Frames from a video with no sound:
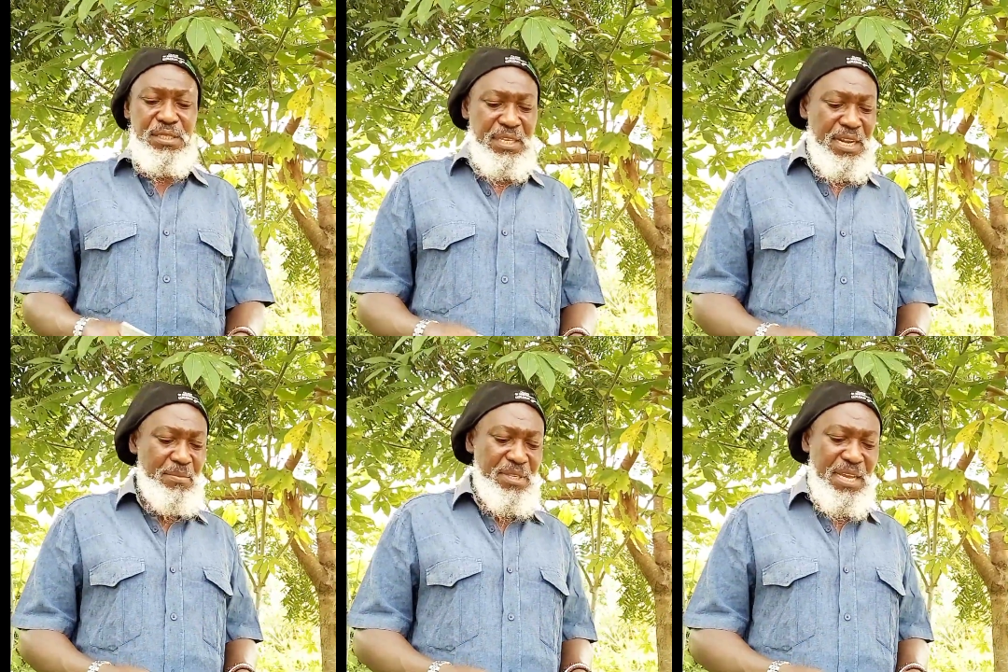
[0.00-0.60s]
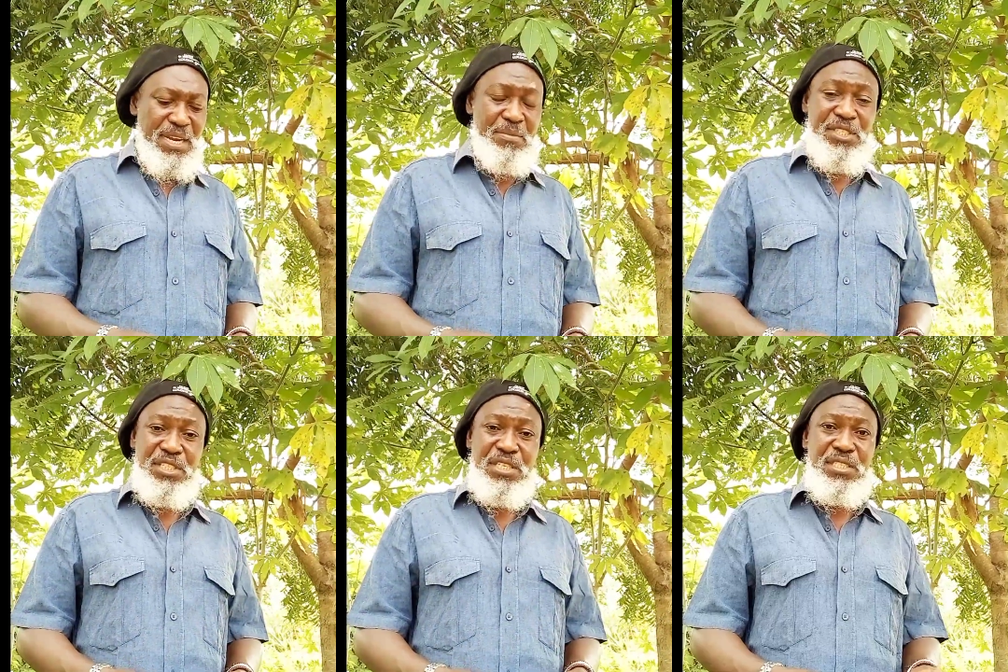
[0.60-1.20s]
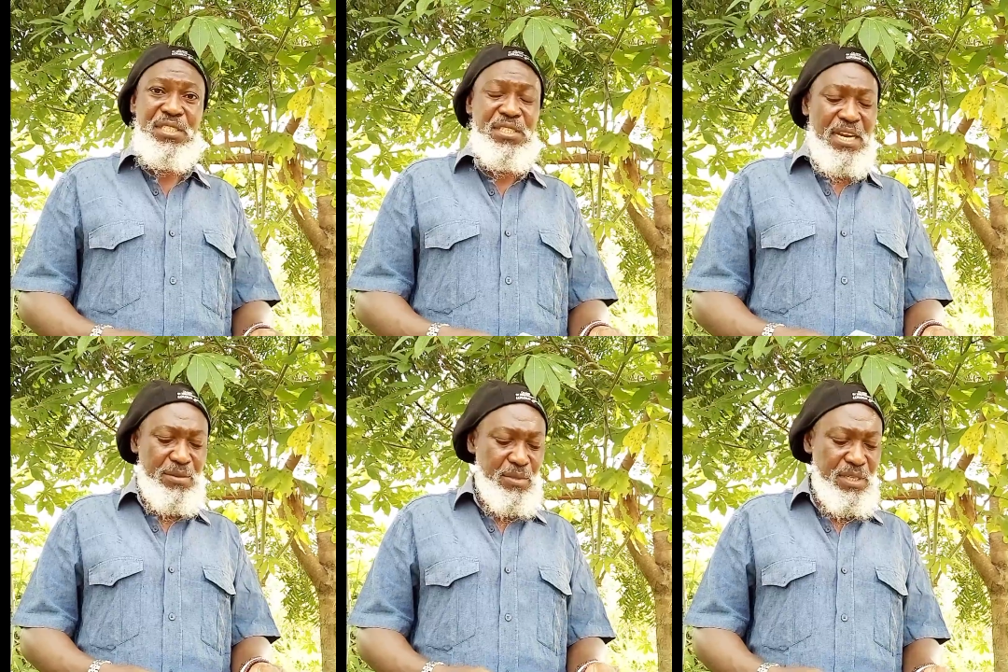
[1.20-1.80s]
The dynamics changes
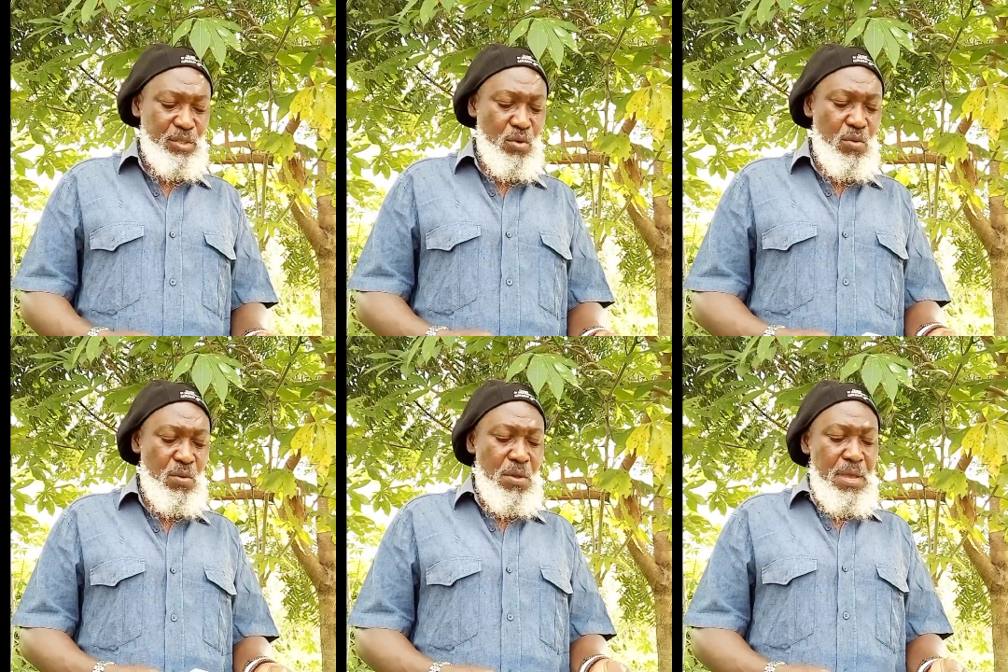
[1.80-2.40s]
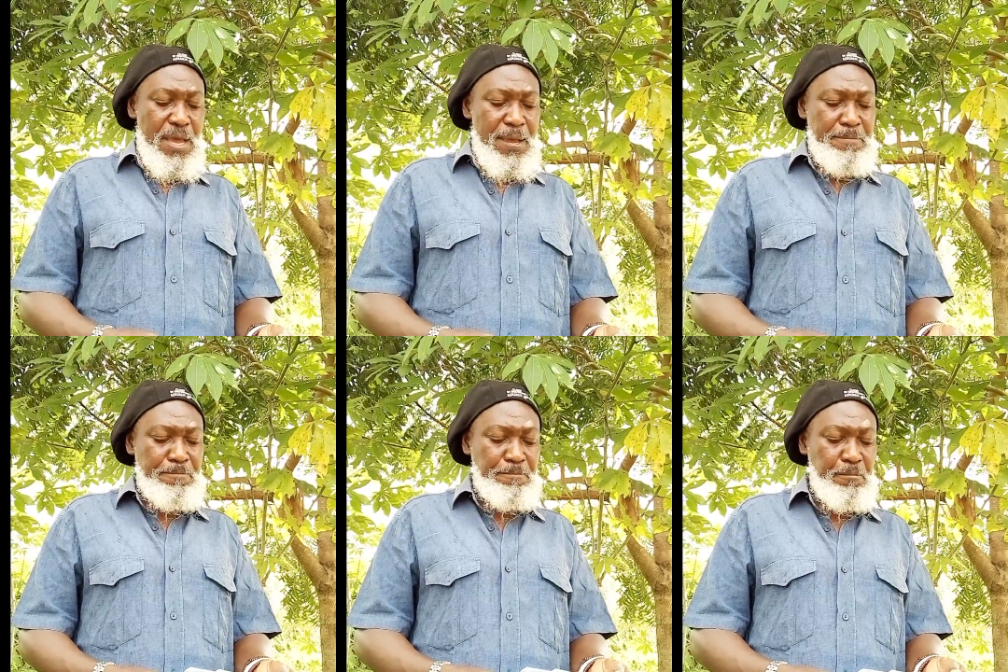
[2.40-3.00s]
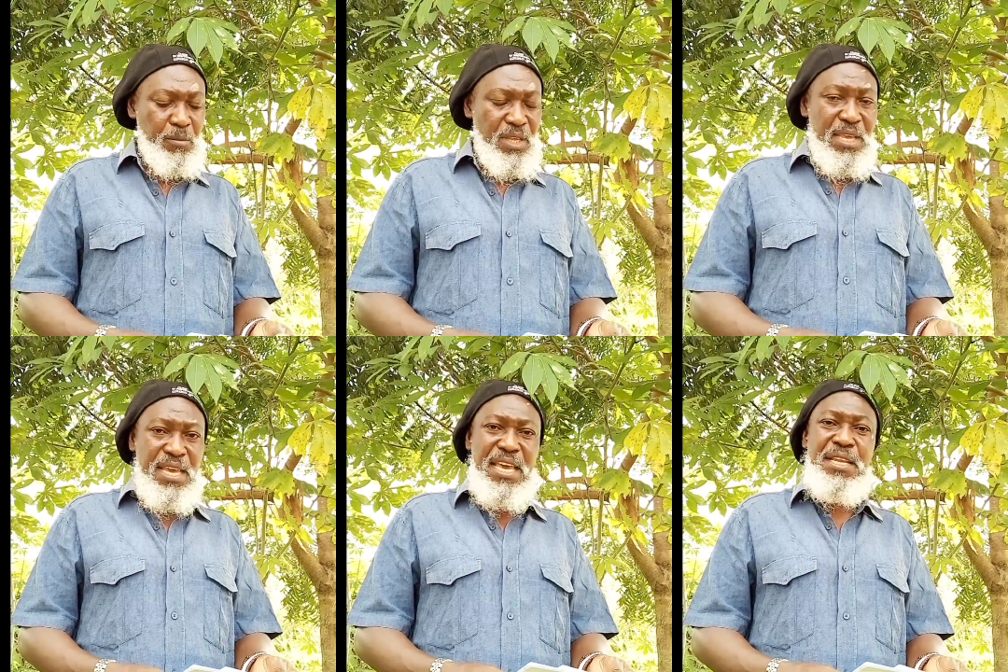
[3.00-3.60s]
gradually. So
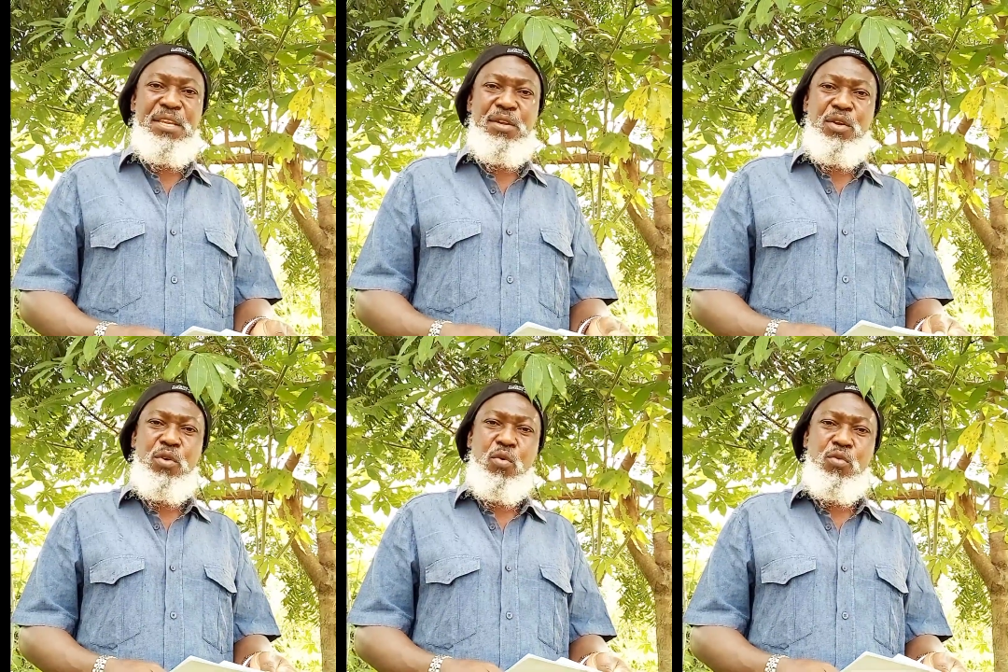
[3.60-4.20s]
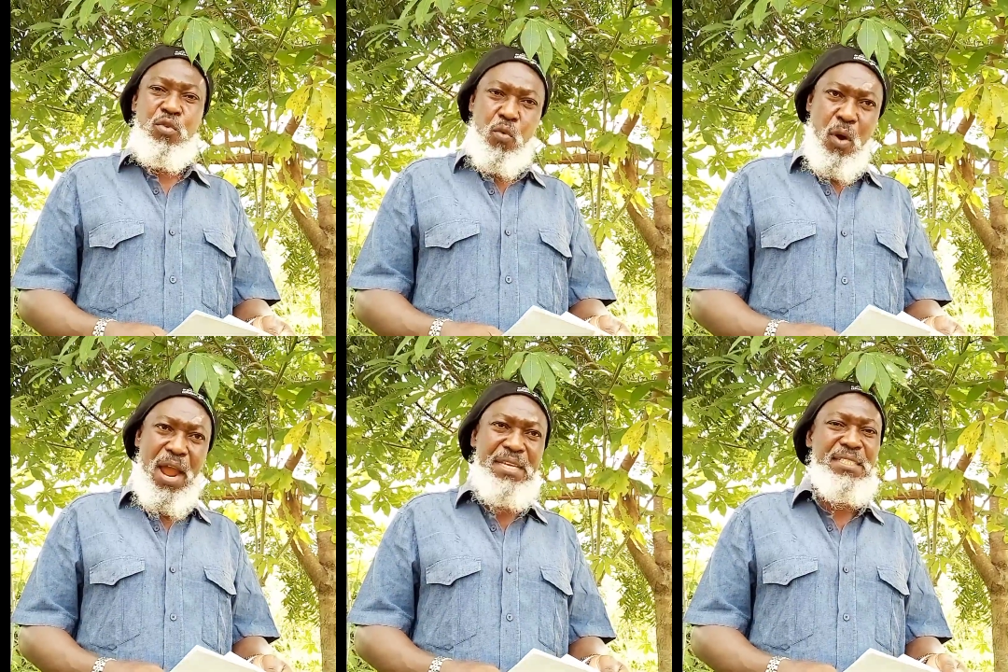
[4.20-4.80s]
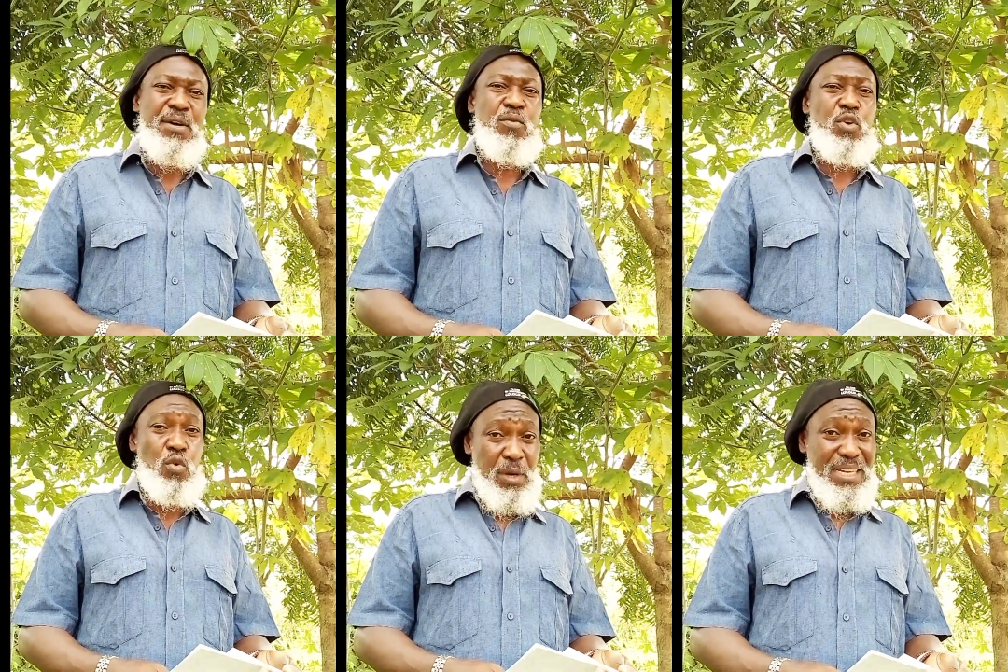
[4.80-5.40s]
it requires that we
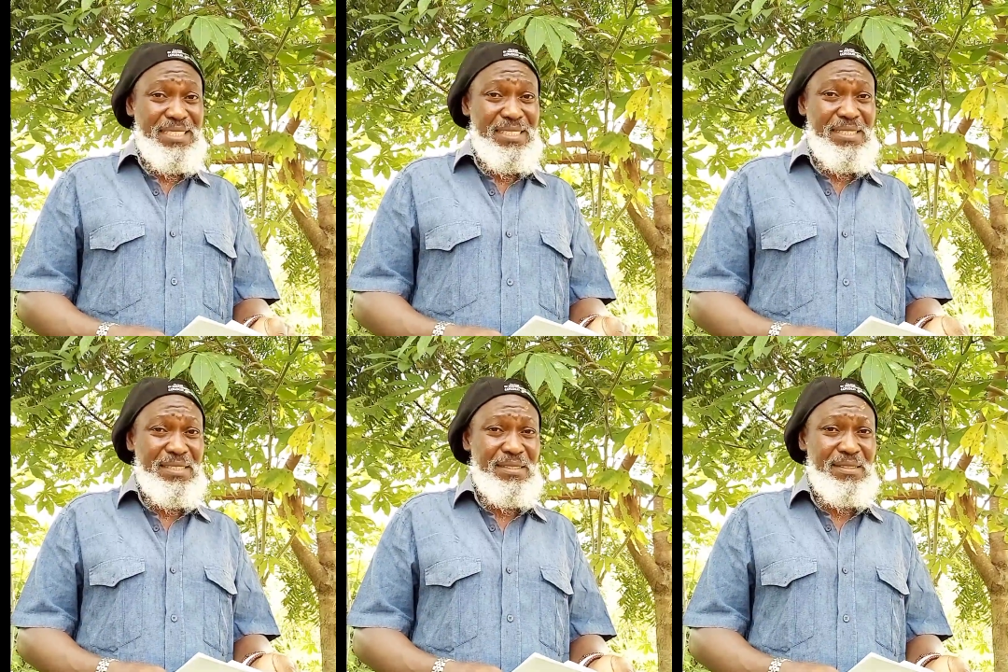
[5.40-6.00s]
look at it